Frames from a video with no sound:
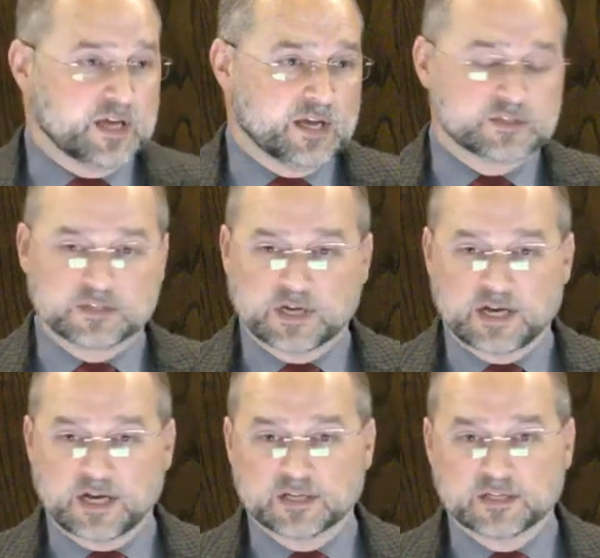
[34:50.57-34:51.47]
and to
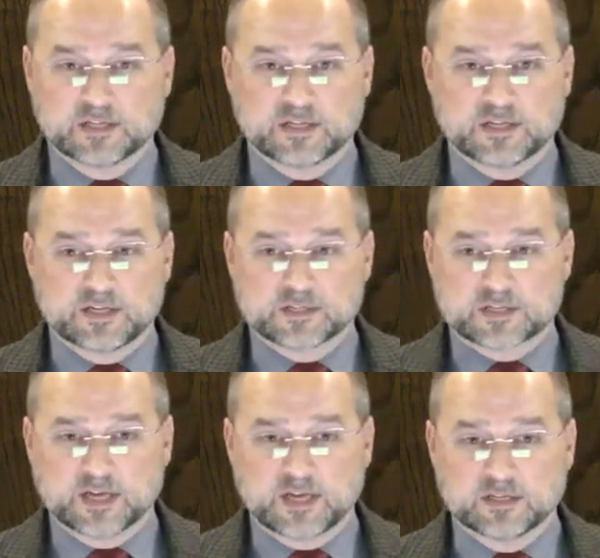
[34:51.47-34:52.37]
die is
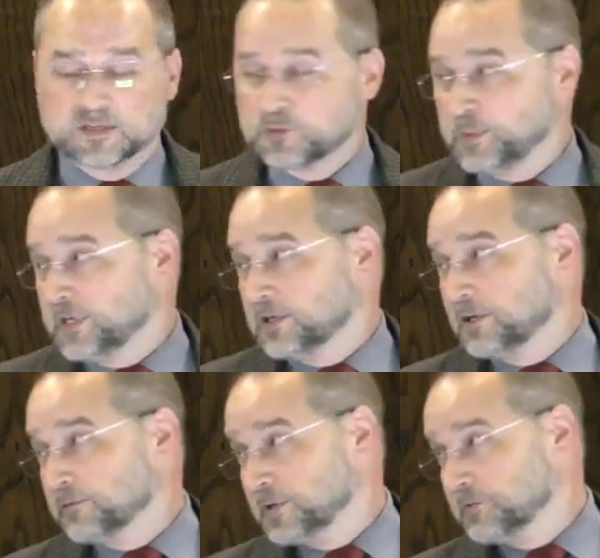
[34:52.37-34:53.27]
gain. Do we need
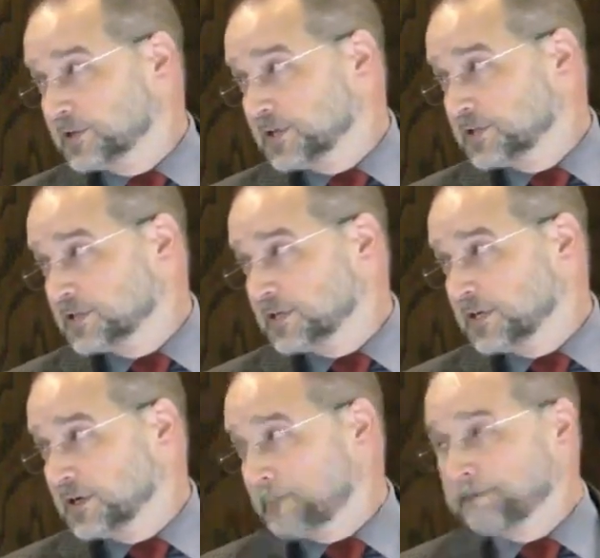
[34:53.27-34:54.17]
to offer an invitation
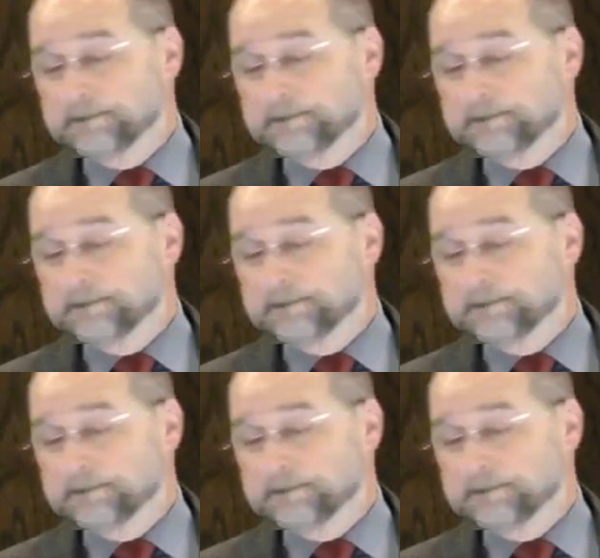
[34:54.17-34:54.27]
tonight?